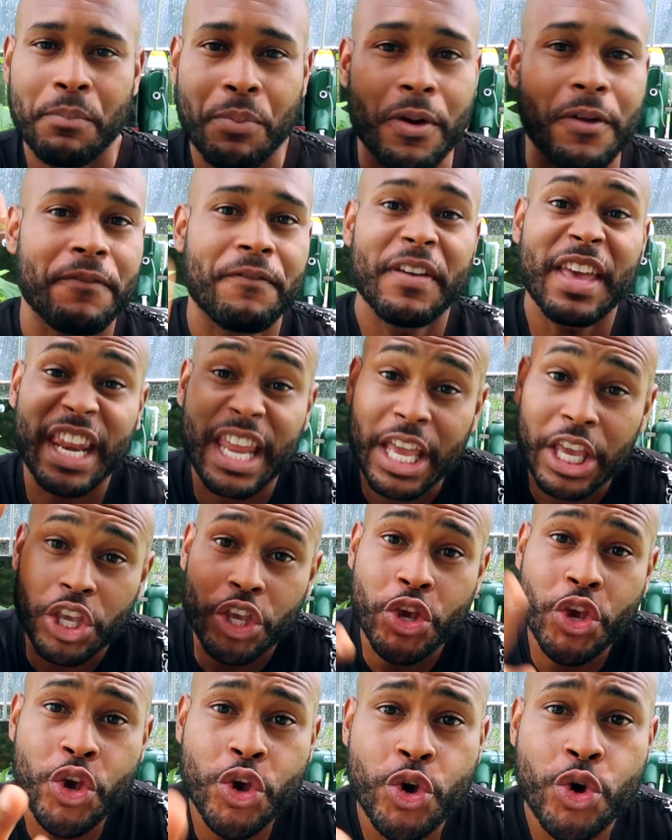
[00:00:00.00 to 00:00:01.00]

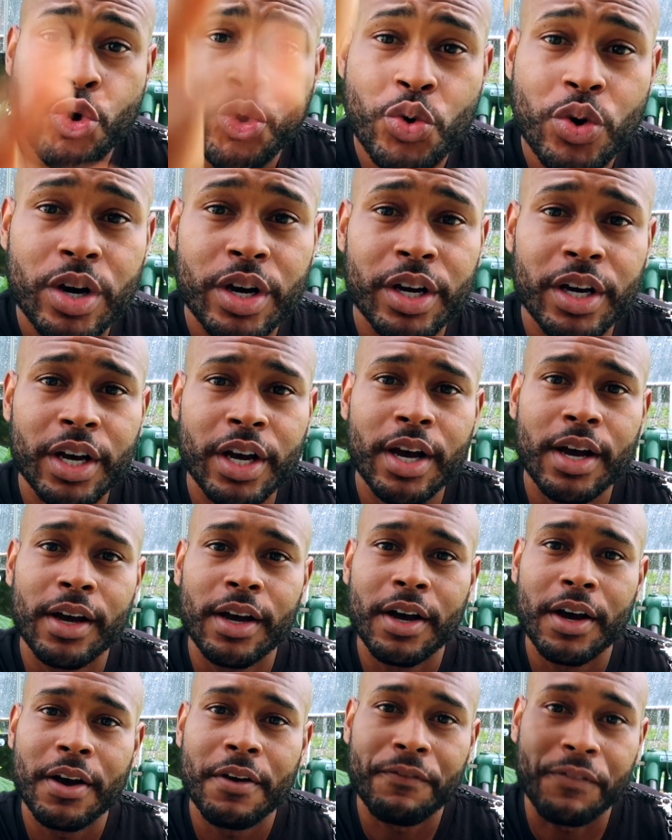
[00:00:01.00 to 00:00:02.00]
Preventing you
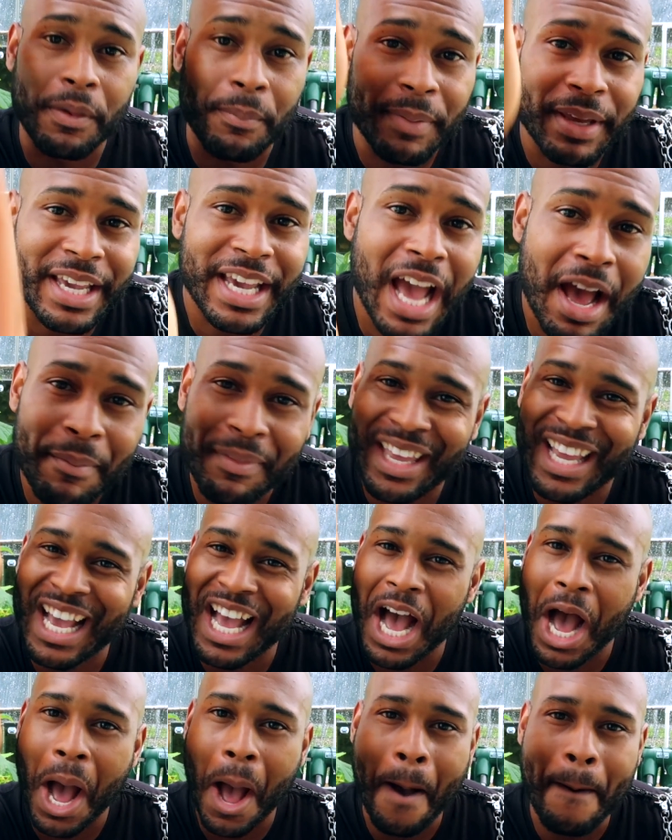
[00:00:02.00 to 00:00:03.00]
from
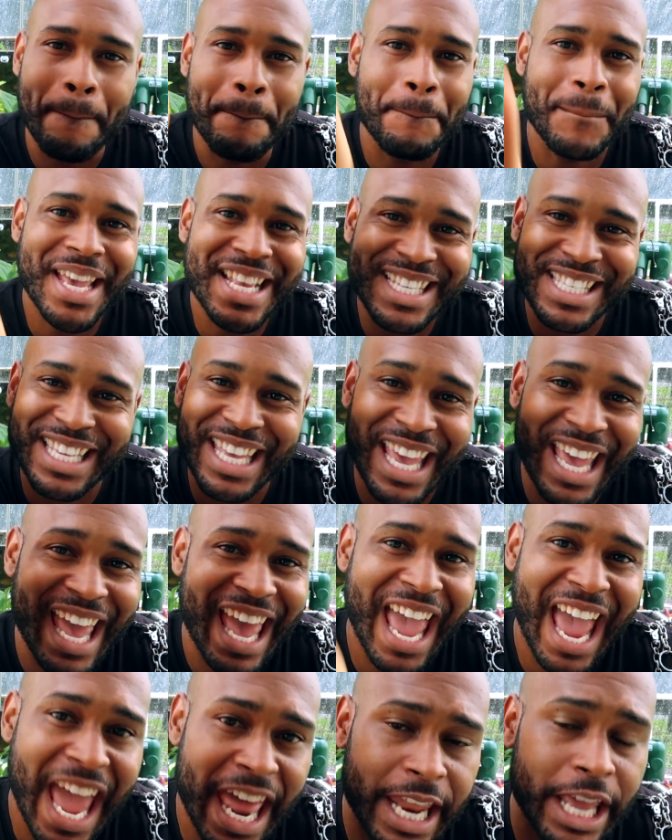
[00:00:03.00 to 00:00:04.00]
becoming a
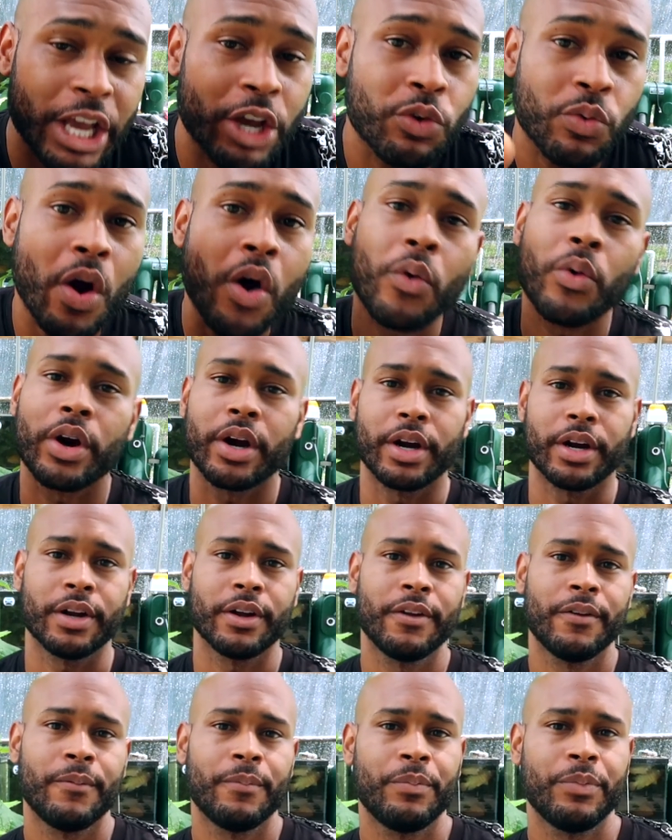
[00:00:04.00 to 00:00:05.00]
biscuit-headed grower.
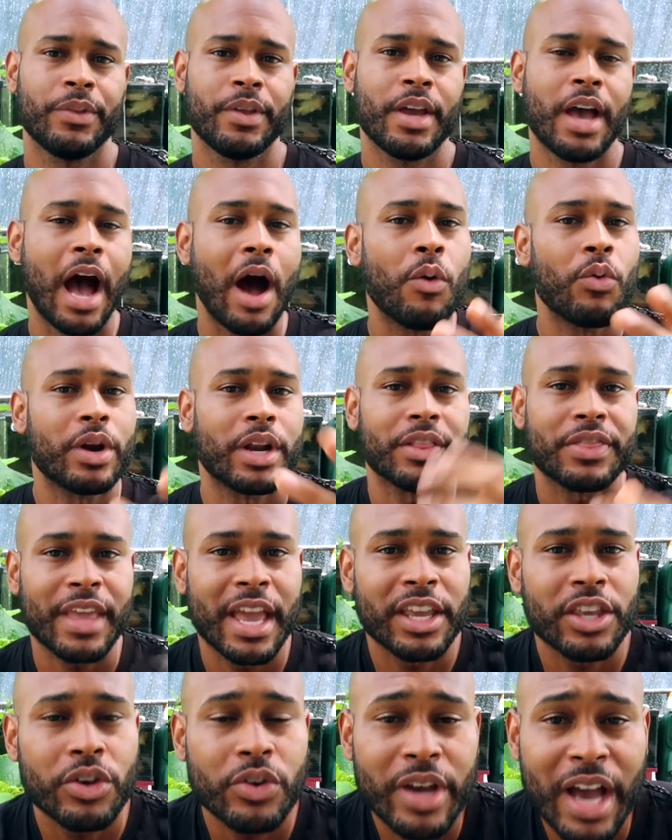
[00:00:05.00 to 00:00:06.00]
I want to
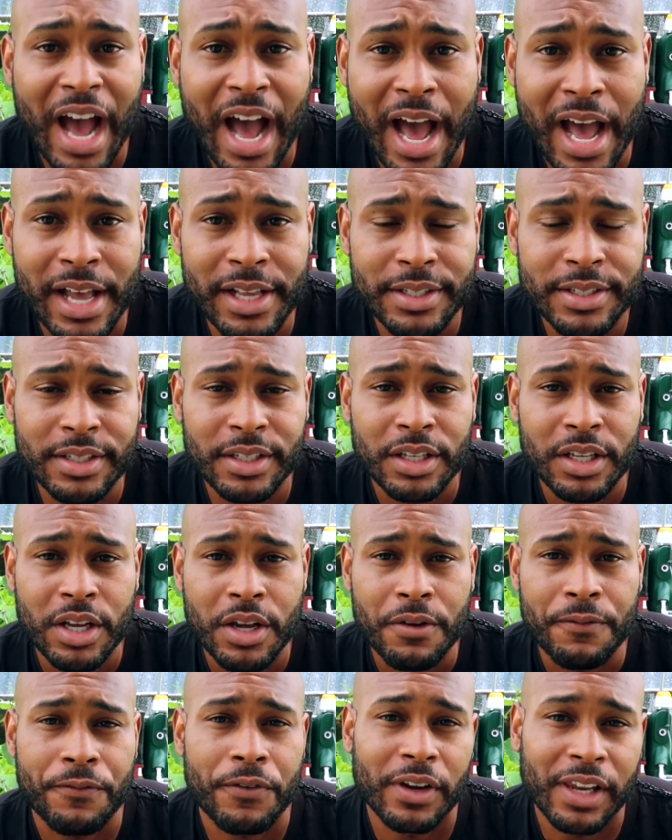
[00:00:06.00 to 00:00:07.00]
thank you guys
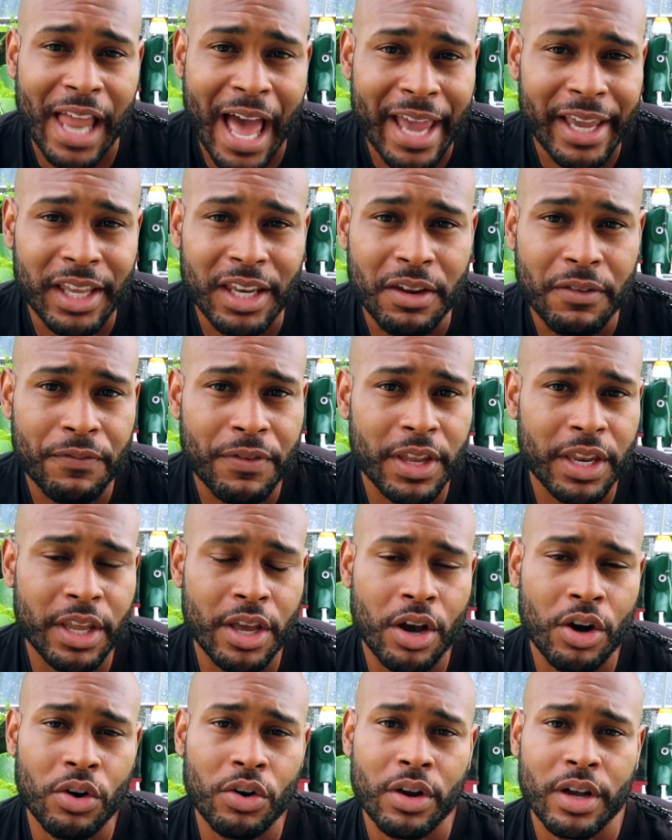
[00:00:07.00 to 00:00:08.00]
for liking the
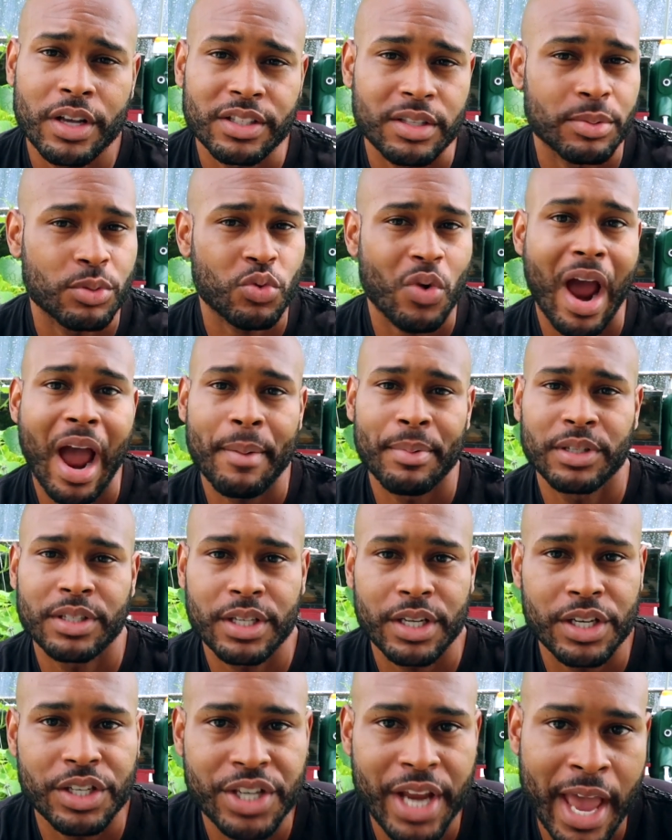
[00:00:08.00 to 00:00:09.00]
video, subscribing
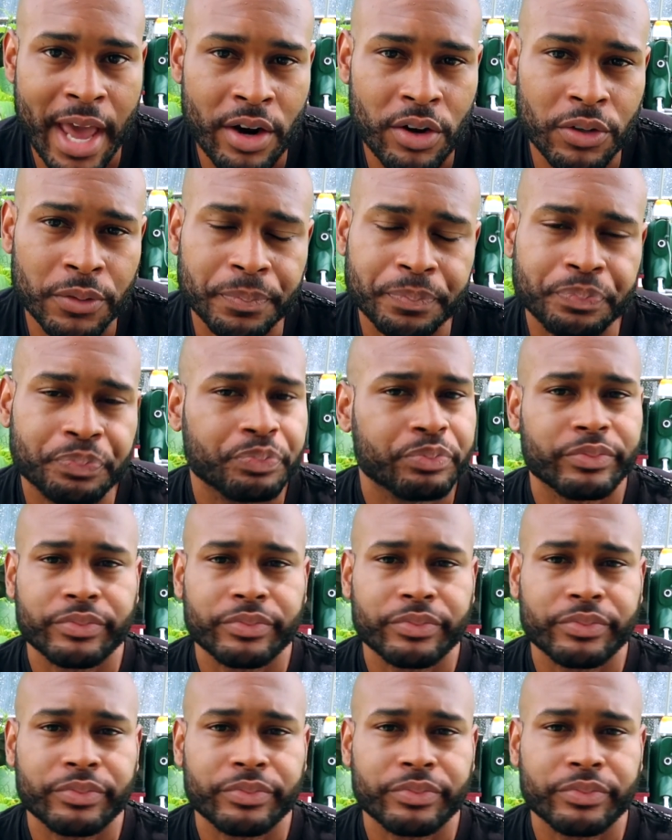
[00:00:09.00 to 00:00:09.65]
to the channel.